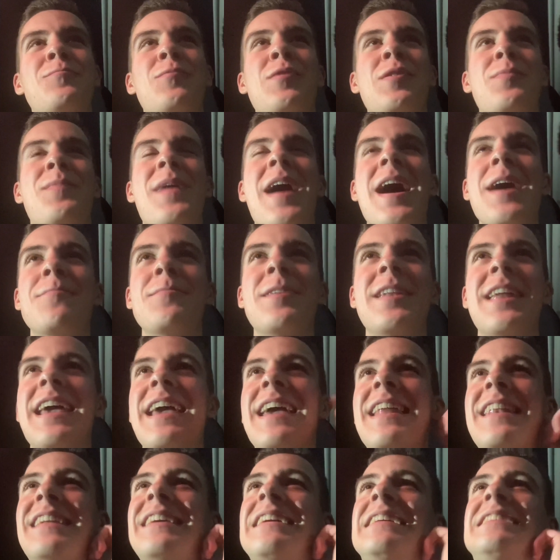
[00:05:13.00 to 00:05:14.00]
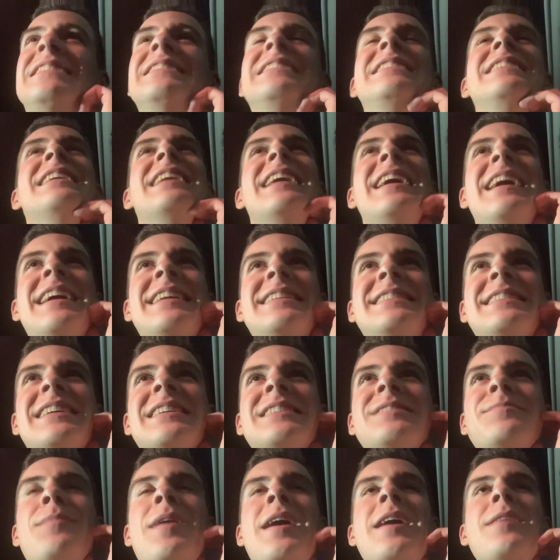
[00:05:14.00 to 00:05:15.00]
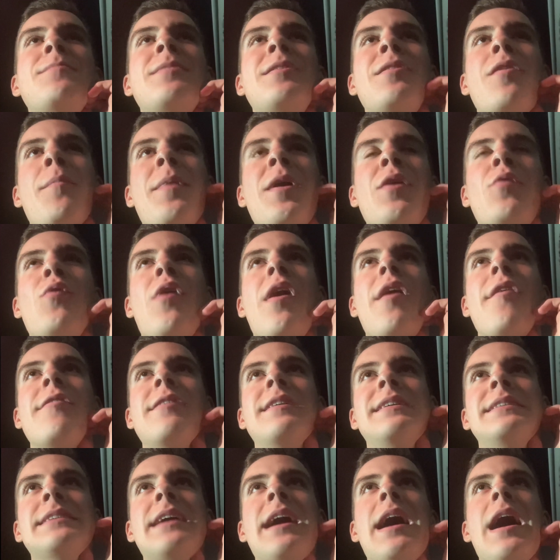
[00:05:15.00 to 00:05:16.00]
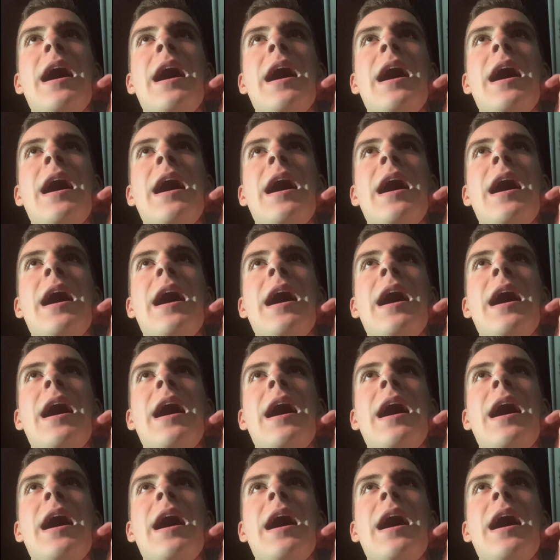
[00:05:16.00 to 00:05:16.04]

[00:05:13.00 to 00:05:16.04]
With Bachmann in, it does make me a bit worried.